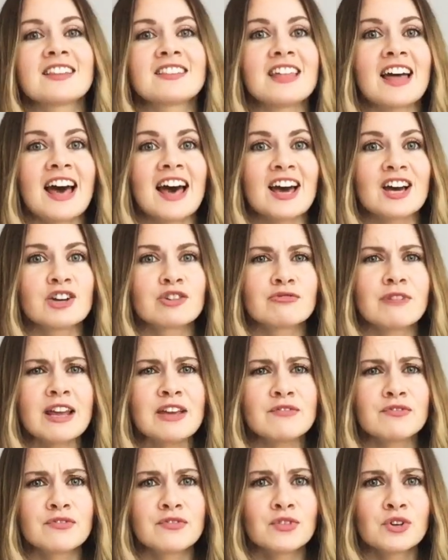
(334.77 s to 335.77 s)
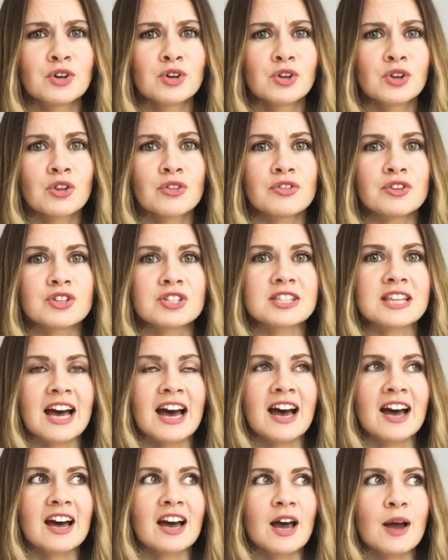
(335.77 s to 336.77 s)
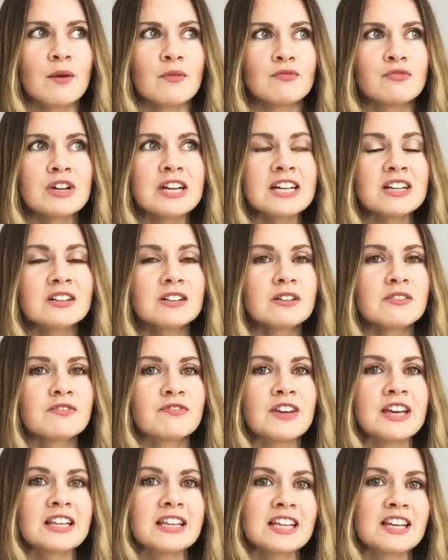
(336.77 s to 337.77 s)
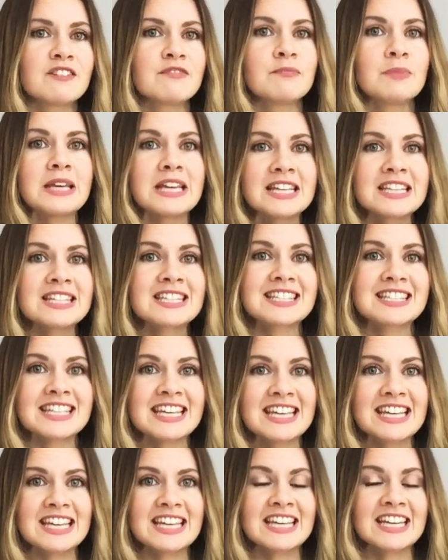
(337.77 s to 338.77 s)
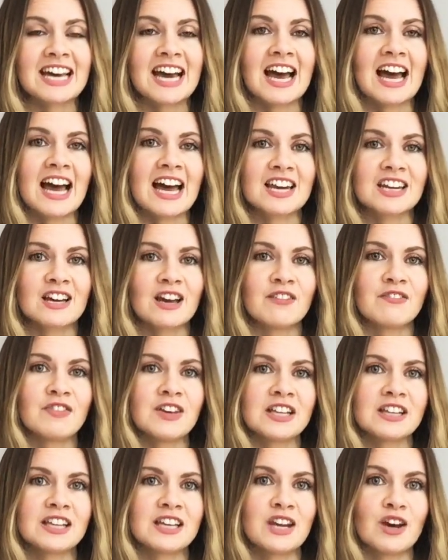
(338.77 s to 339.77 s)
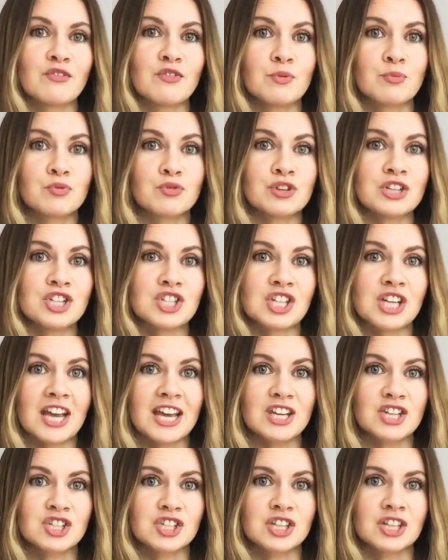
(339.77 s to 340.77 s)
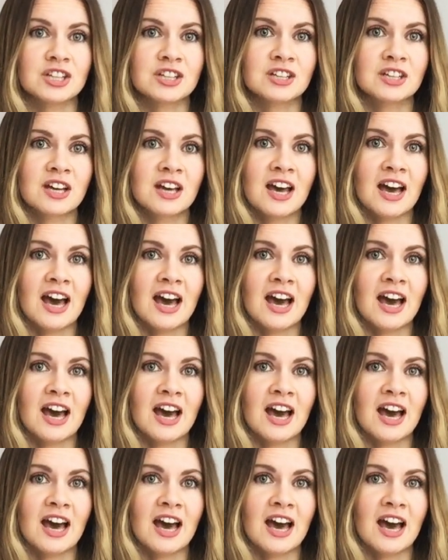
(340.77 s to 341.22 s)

they're grateful. There's that real feeling of being seen and a feeling of appreciation,